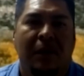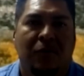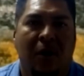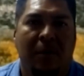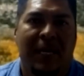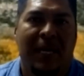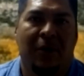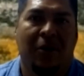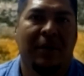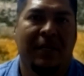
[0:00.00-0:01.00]
So I became
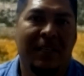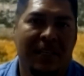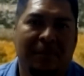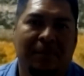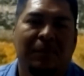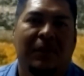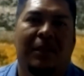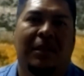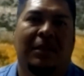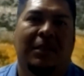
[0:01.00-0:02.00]
an urban Indian
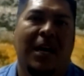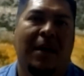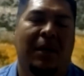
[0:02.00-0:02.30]
at that time.